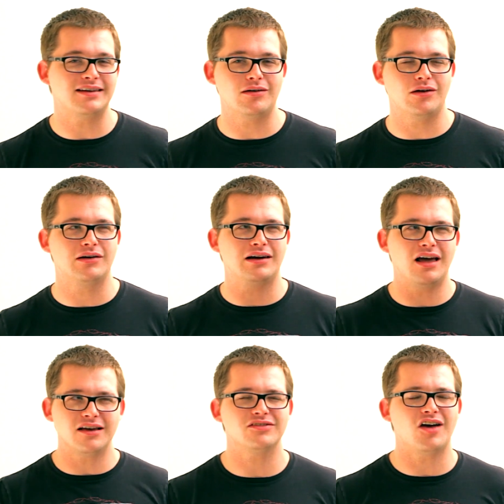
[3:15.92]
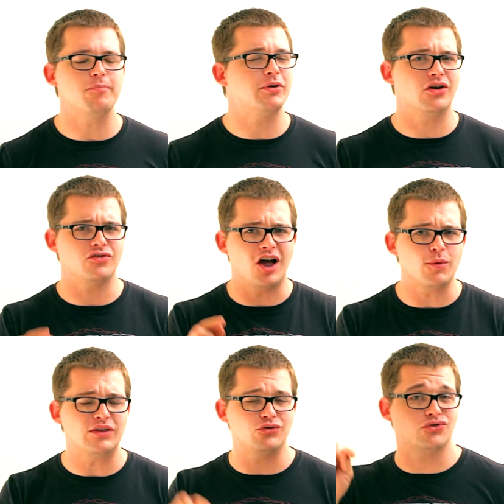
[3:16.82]
Download last time because I
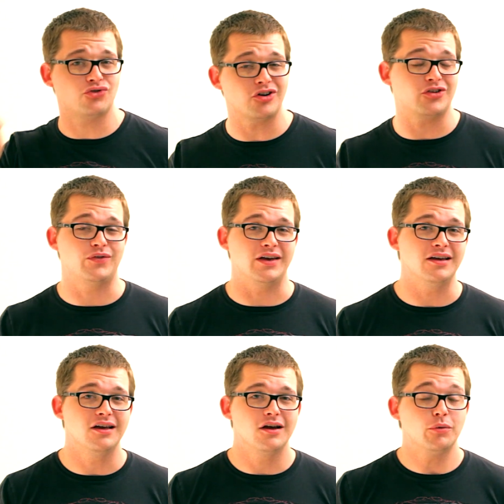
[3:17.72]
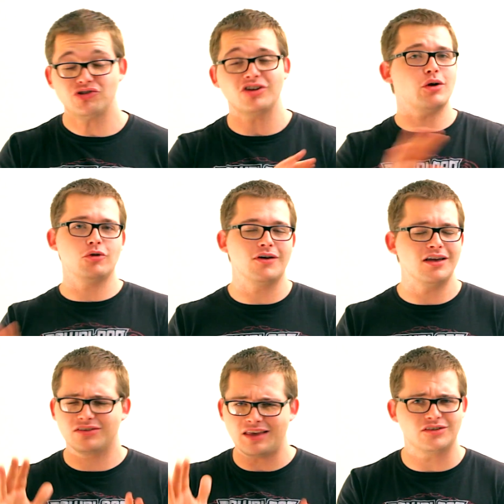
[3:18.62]
went to Sonisphere, which I don't
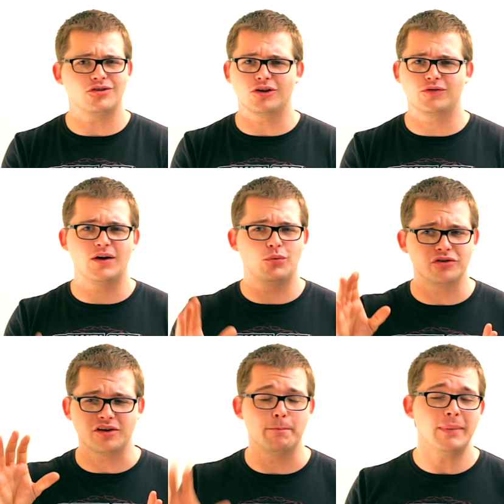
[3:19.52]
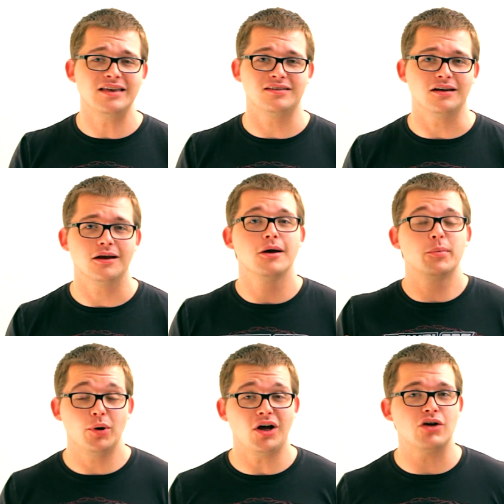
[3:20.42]
regret, that Sonisphere was amazing,
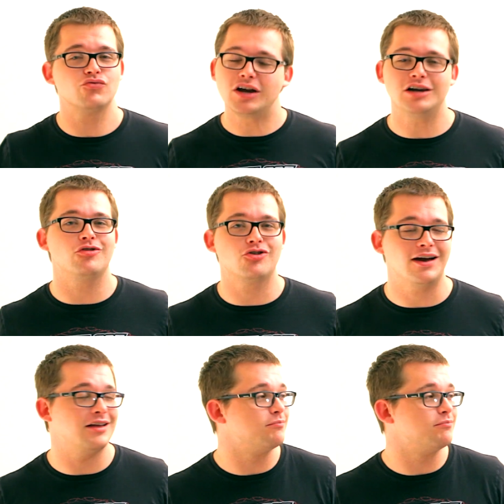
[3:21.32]
but I really regretted